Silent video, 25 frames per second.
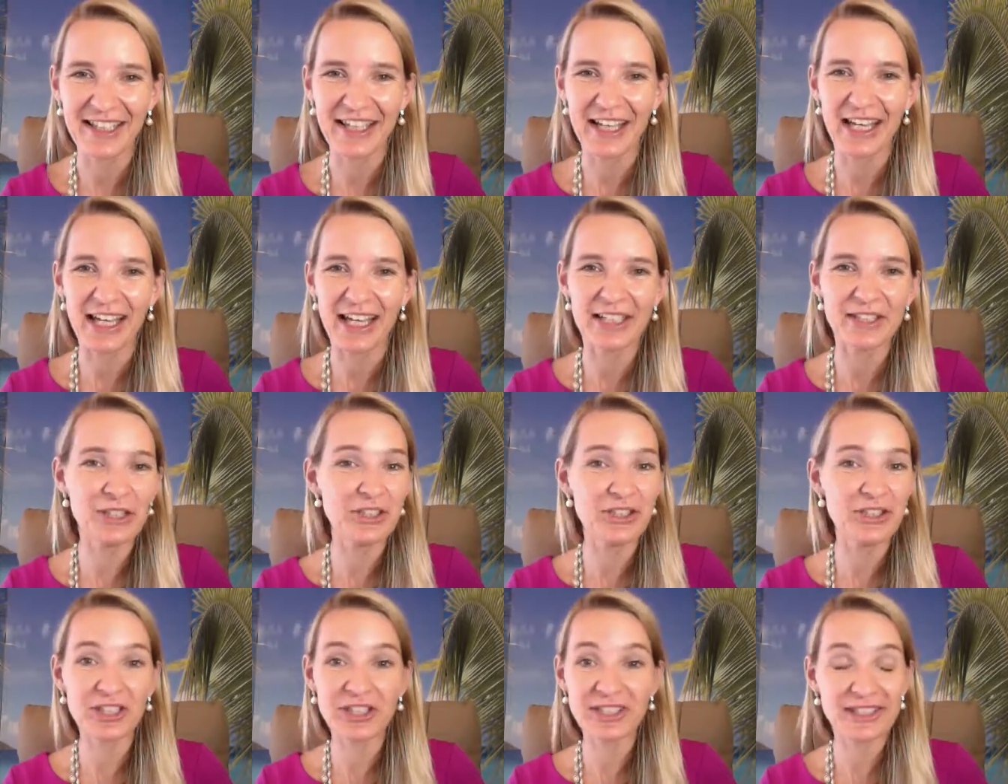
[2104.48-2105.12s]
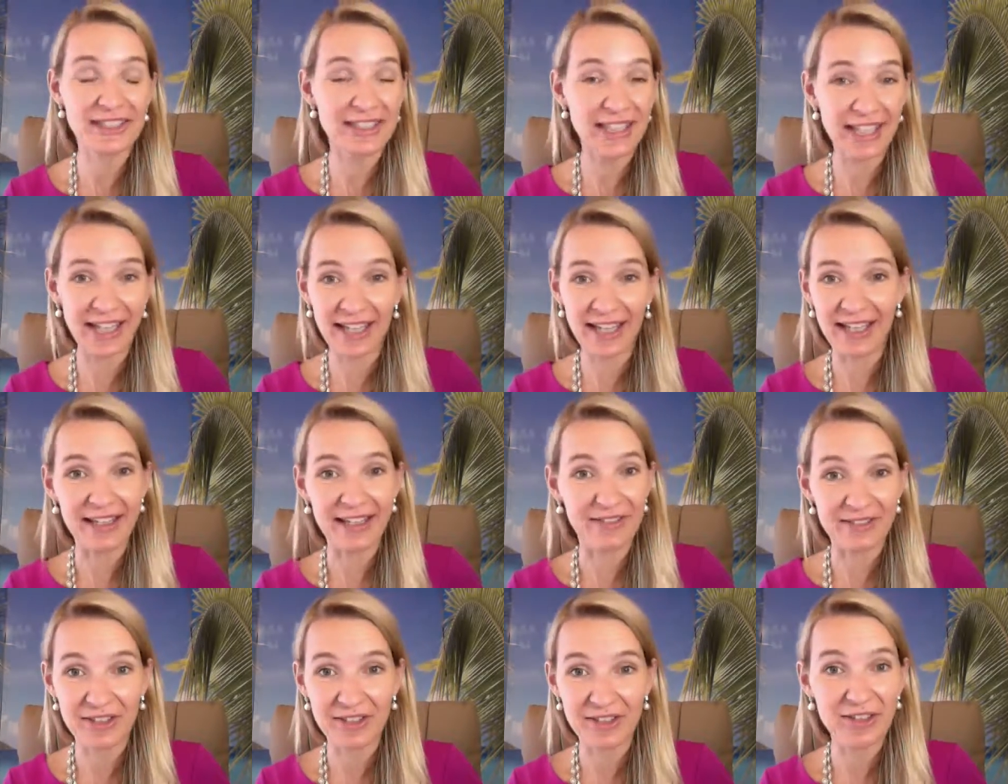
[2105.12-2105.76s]
To just
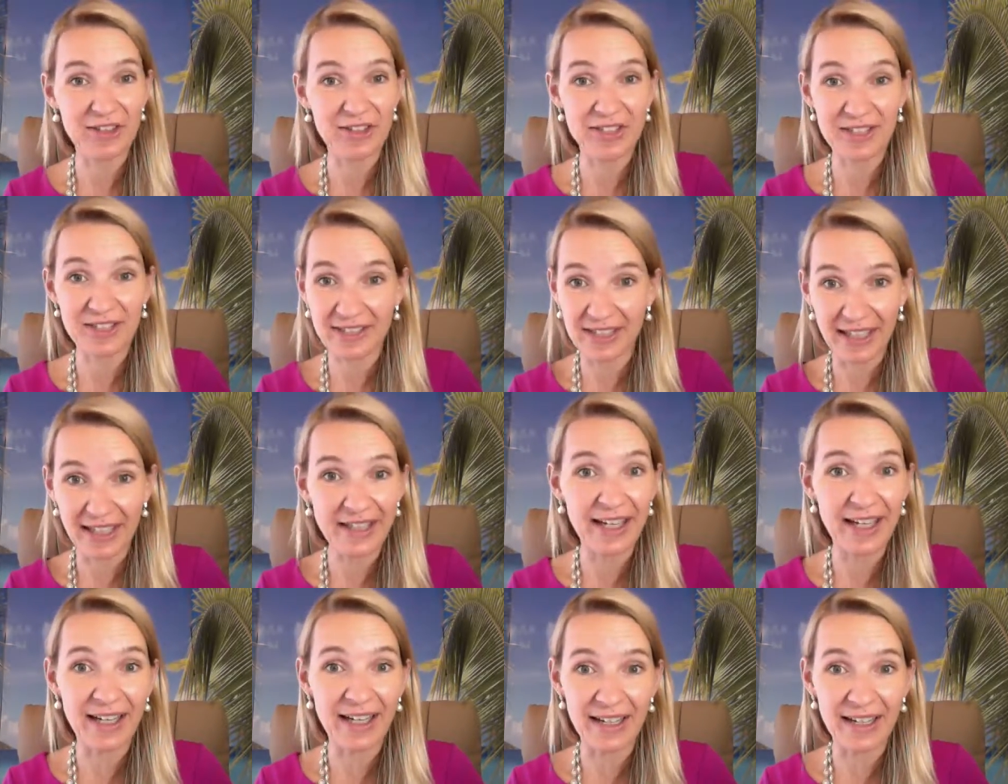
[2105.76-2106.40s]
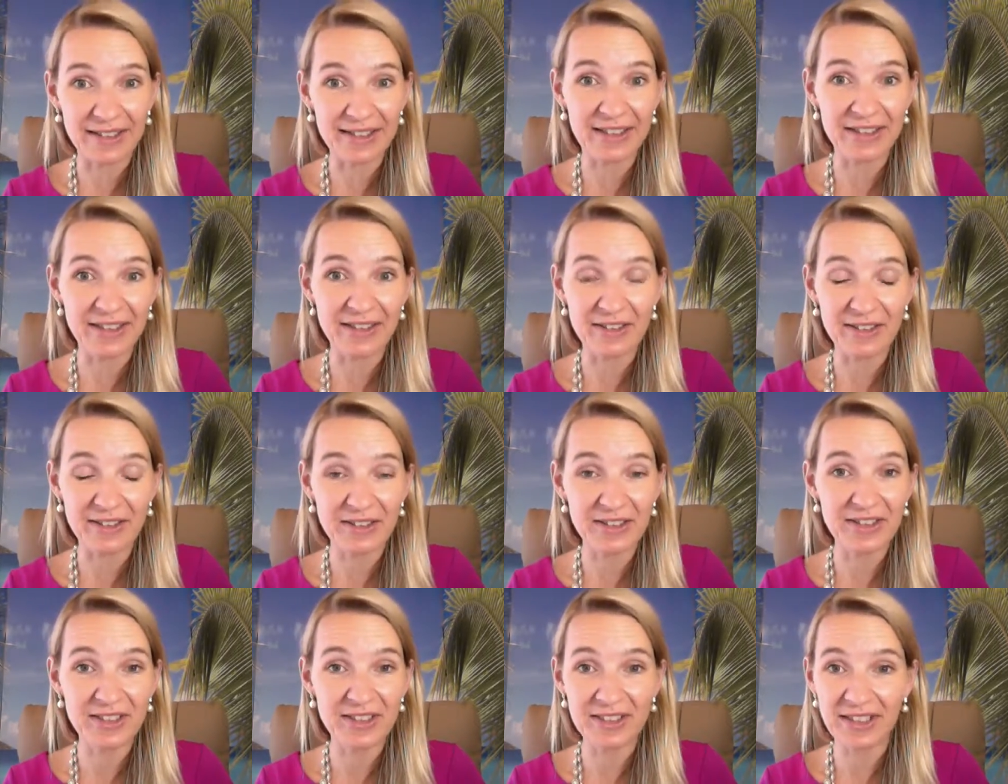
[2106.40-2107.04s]
say, to just say that, you know,
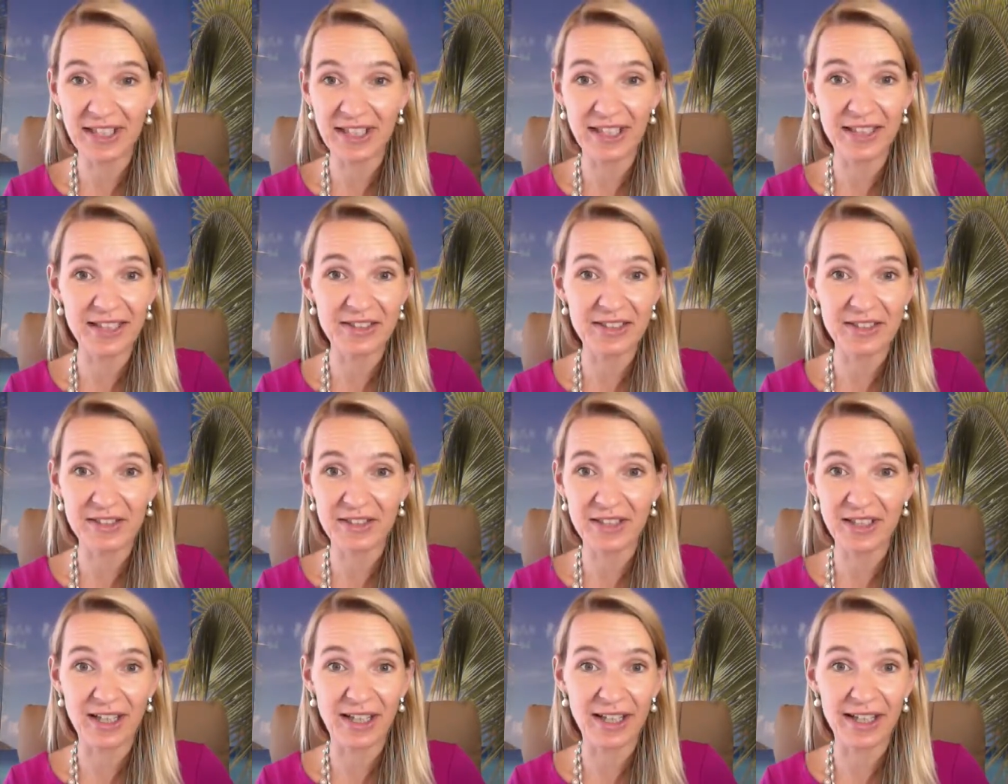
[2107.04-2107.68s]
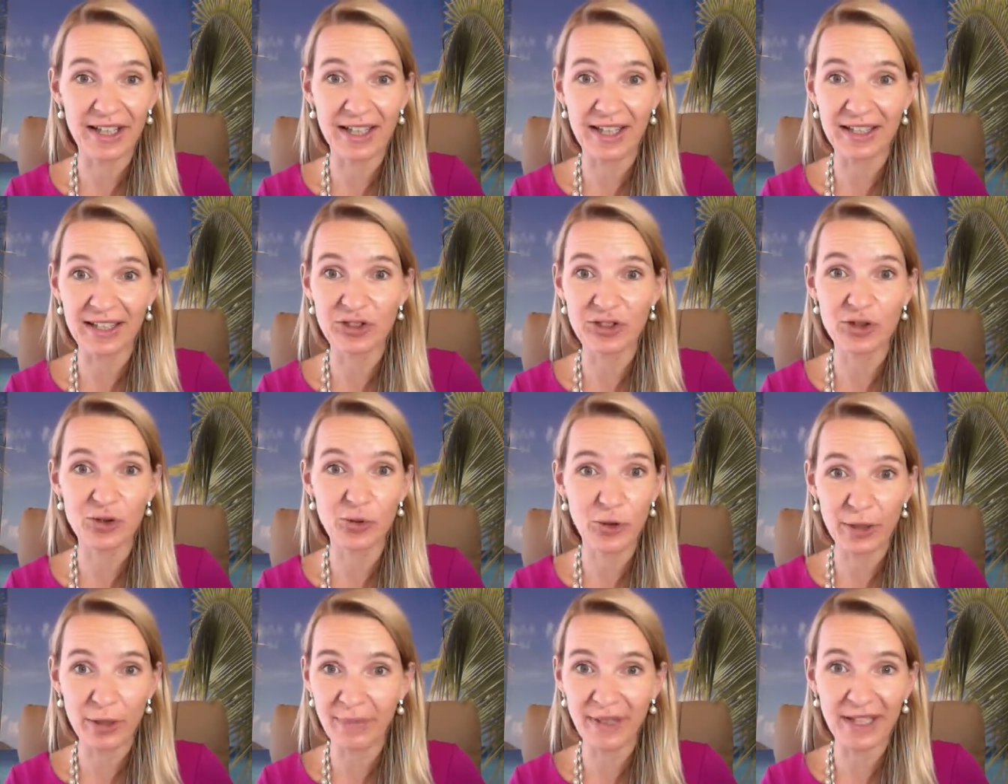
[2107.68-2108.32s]
to just say that I
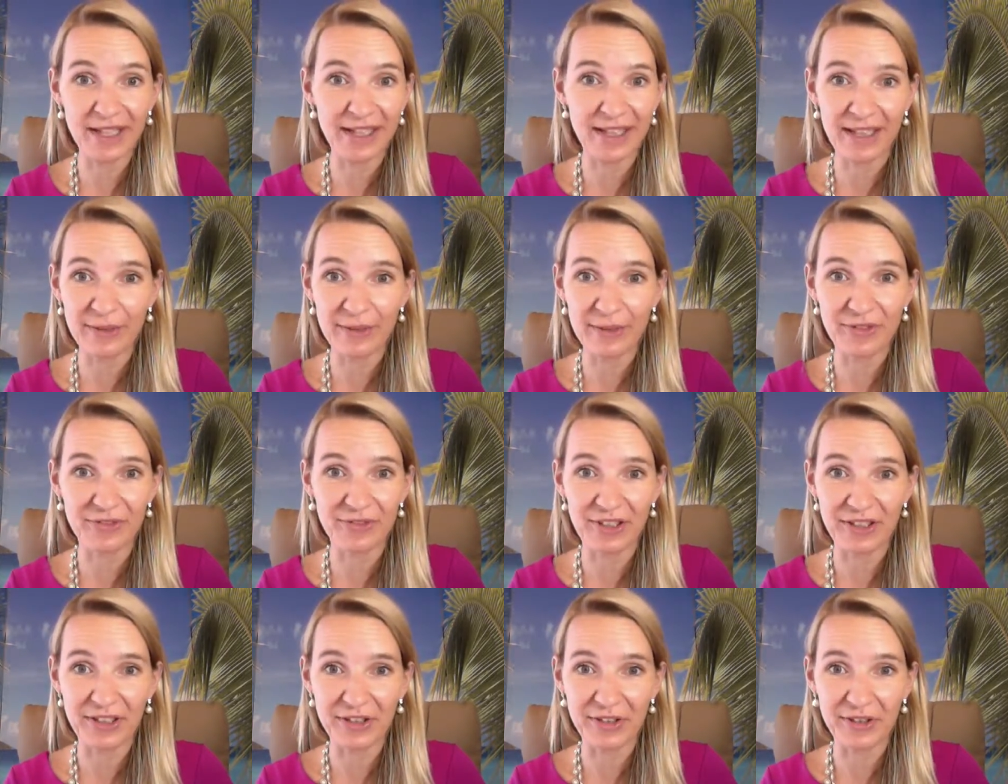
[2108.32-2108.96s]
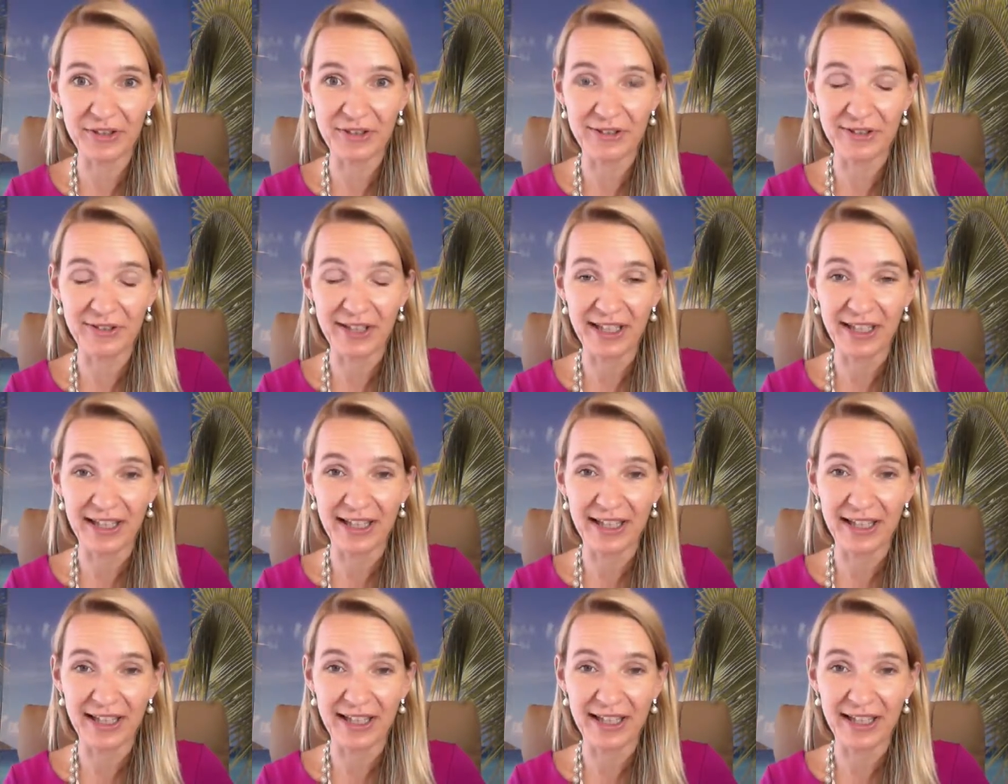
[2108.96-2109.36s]
enjoyed my night with you.